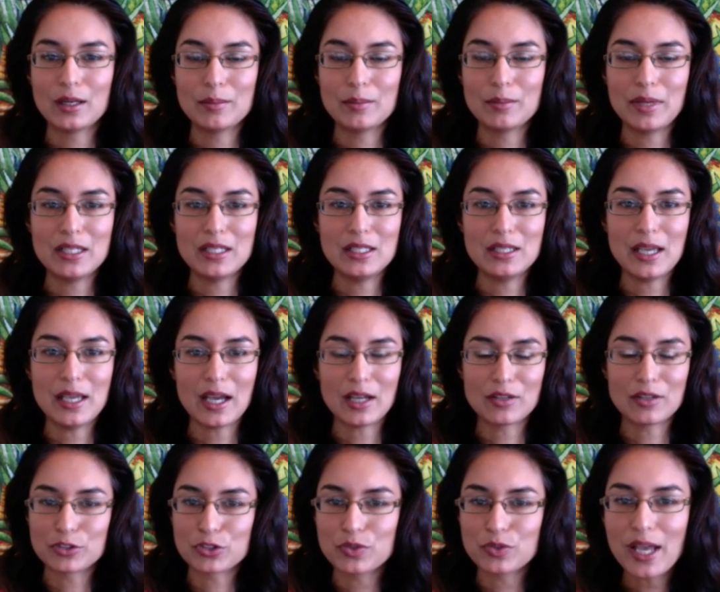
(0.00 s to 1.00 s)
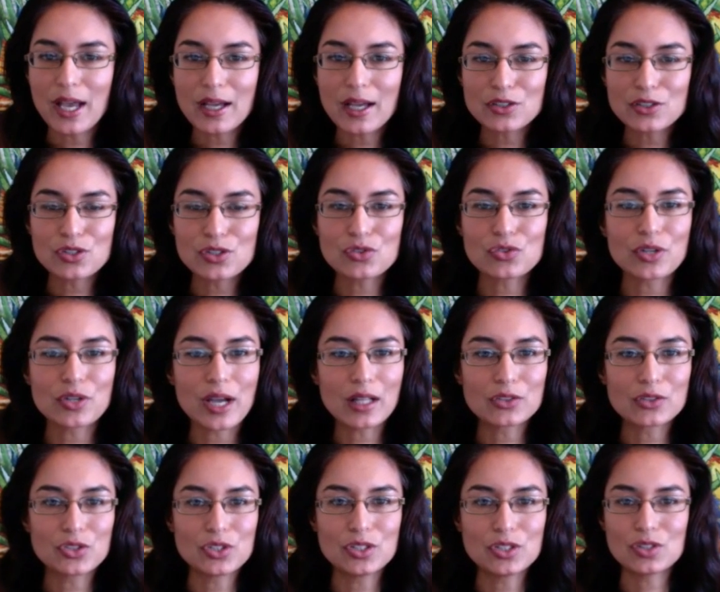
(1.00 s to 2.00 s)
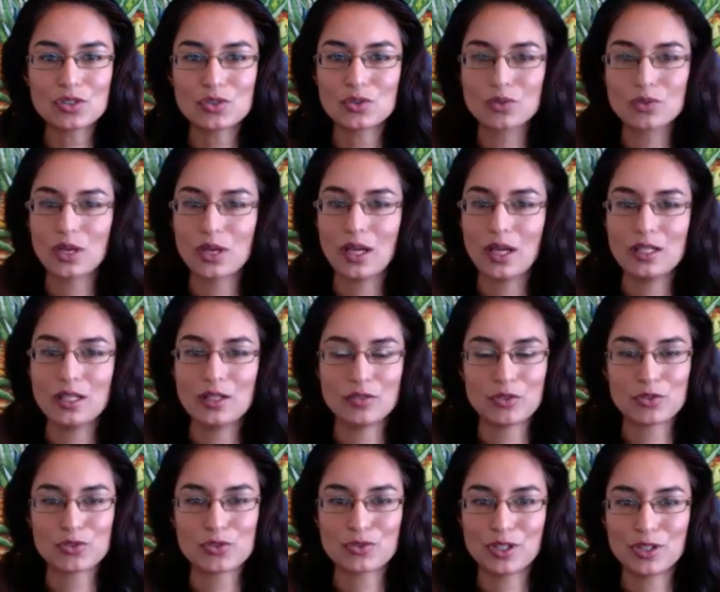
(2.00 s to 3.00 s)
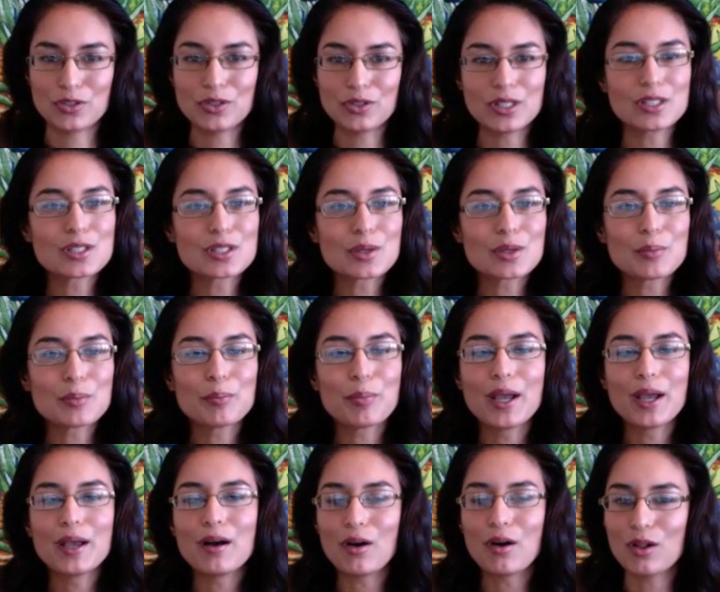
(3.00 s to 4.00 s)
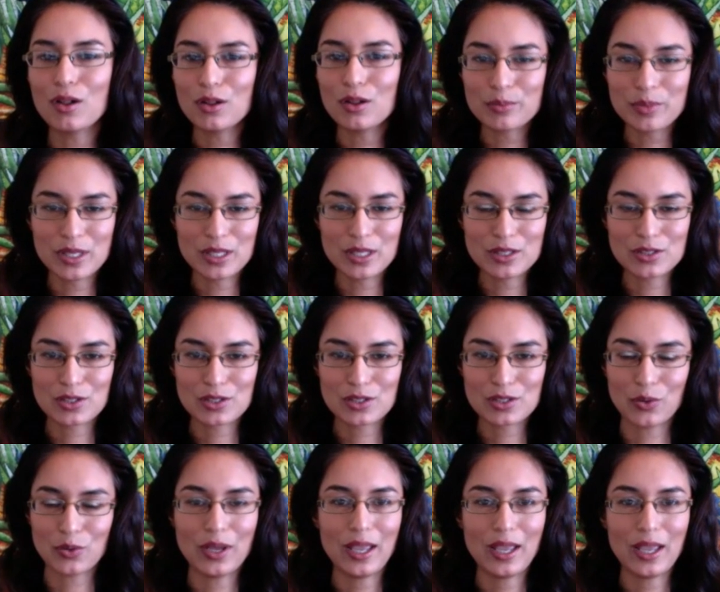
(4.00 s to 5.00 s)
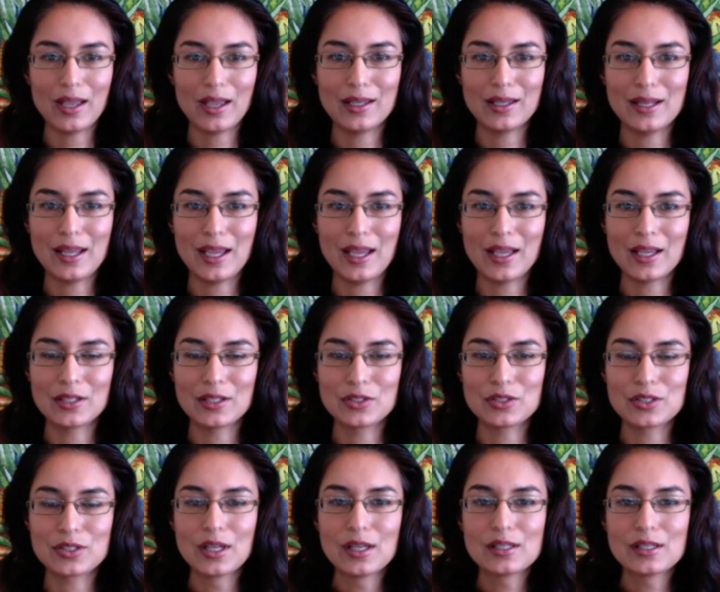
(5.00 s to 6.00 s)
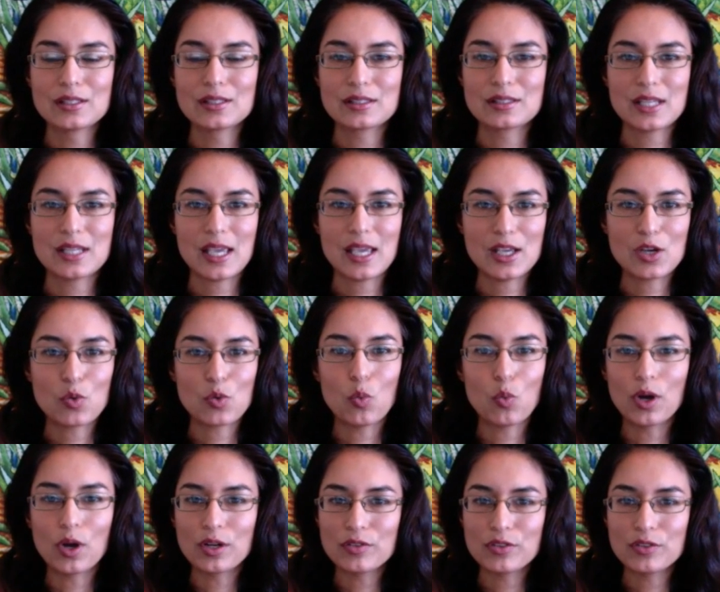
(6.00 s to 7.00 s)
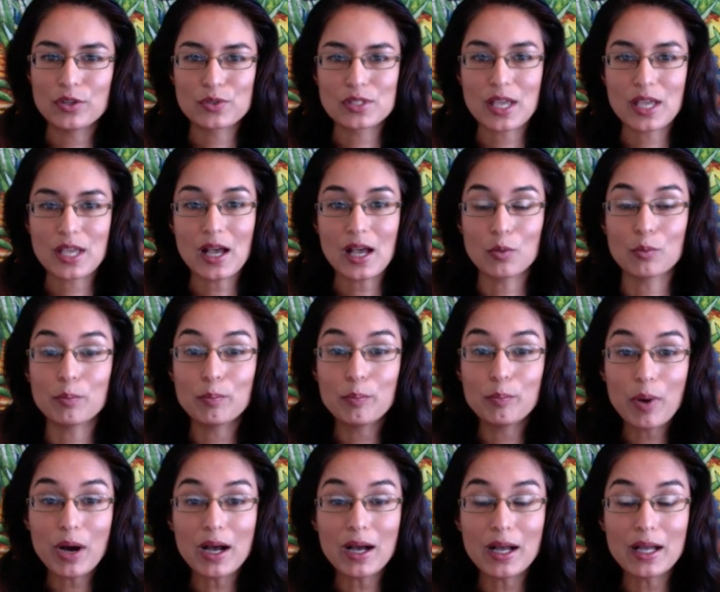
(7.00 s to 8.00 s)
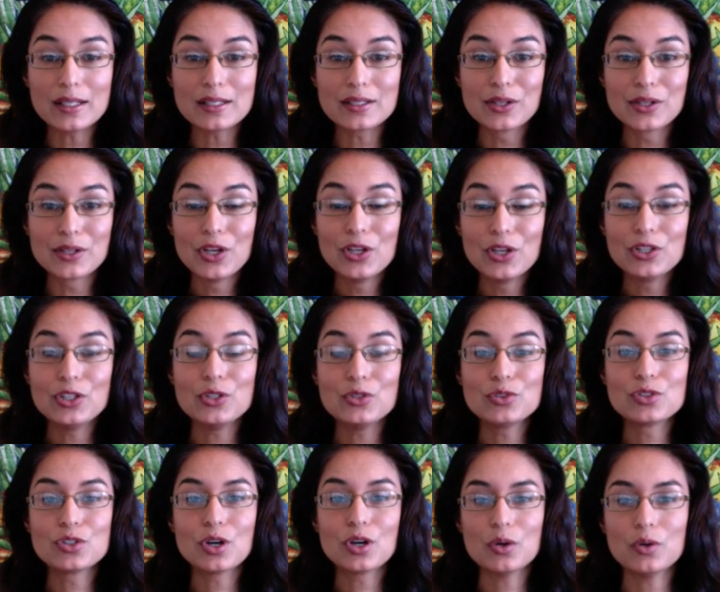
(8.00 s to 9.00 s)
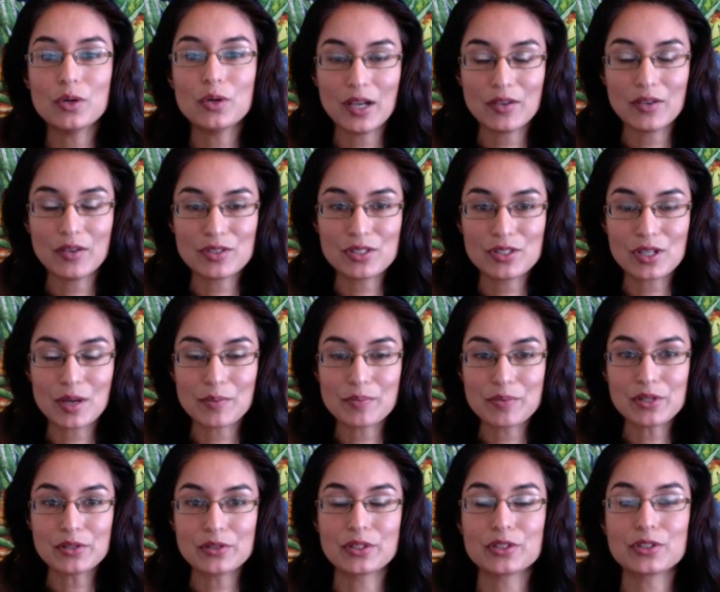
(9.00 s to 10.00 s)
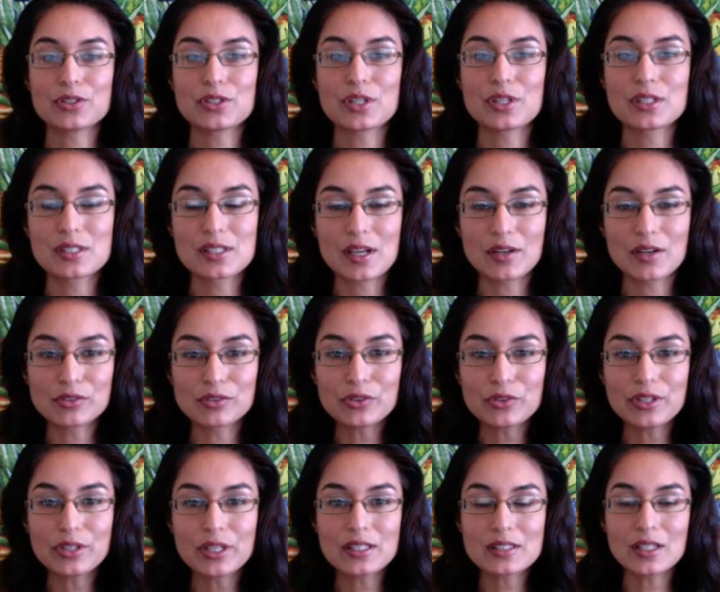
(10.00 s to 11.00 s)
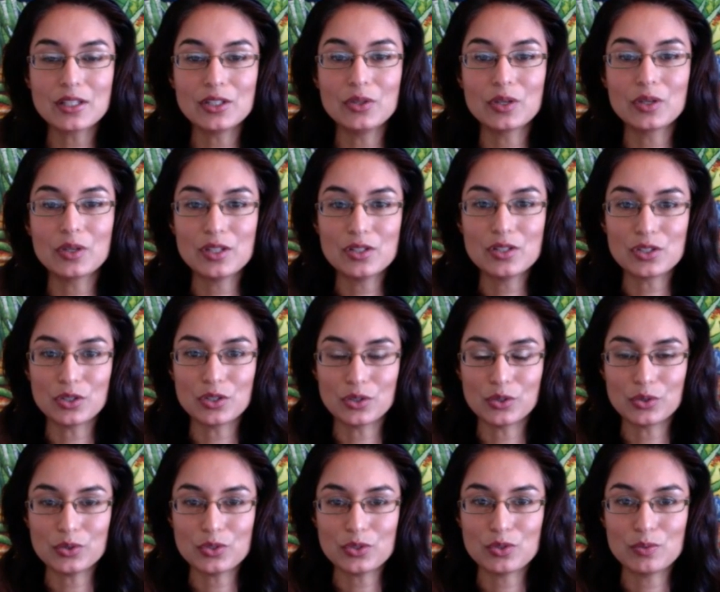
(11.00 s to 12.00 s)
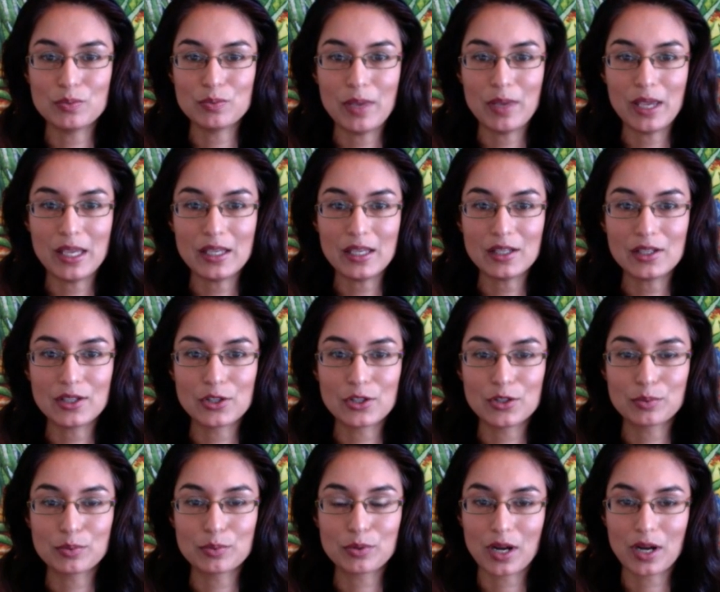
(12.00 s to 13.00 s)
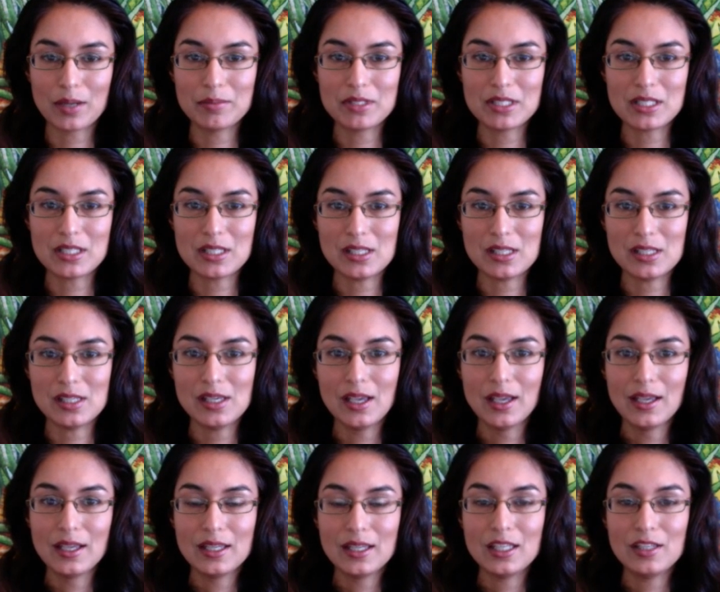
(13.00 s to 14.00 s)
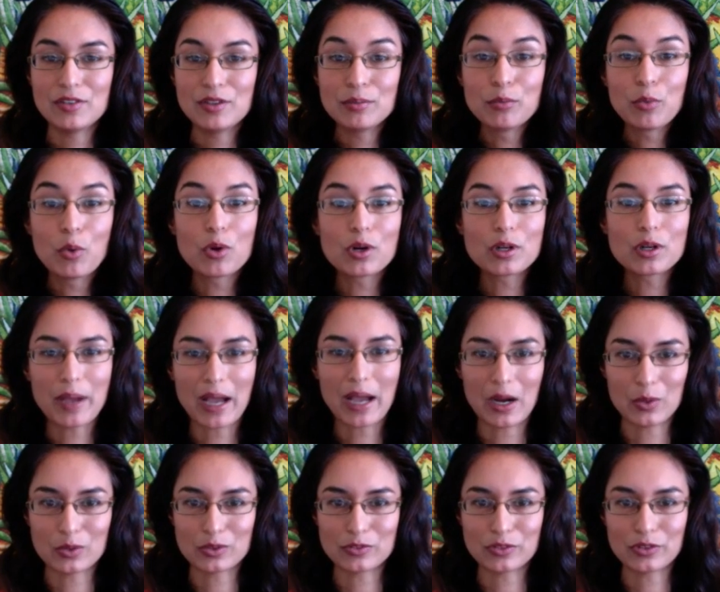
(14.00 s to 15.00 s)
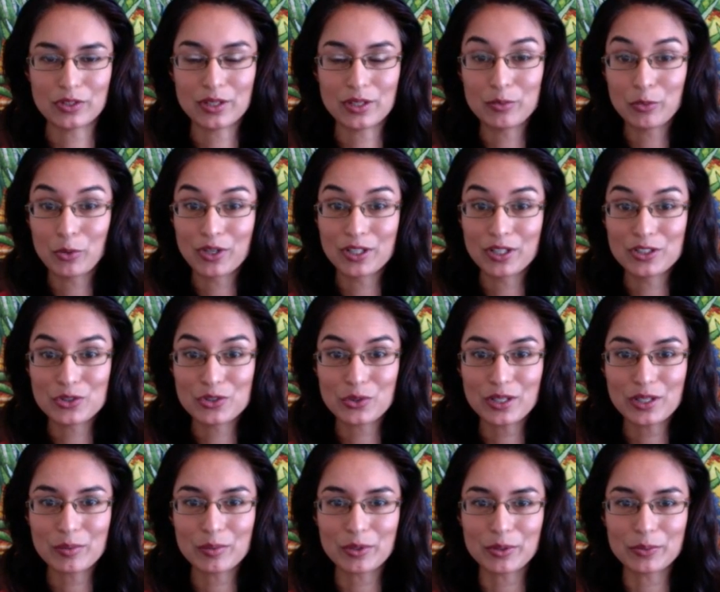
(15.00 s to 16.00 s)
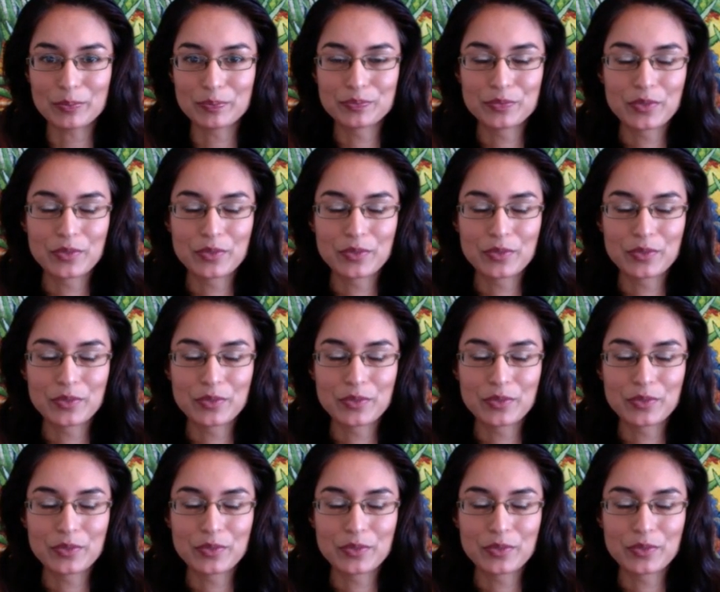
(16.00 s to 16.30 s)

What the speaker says: any adverse reactions or allergies to any of those three ingredients, by all means, go ahead and take one of those out. But you don't have to stop there. There's several things that you can do to make your prime tea even more powerful and more enjoyable.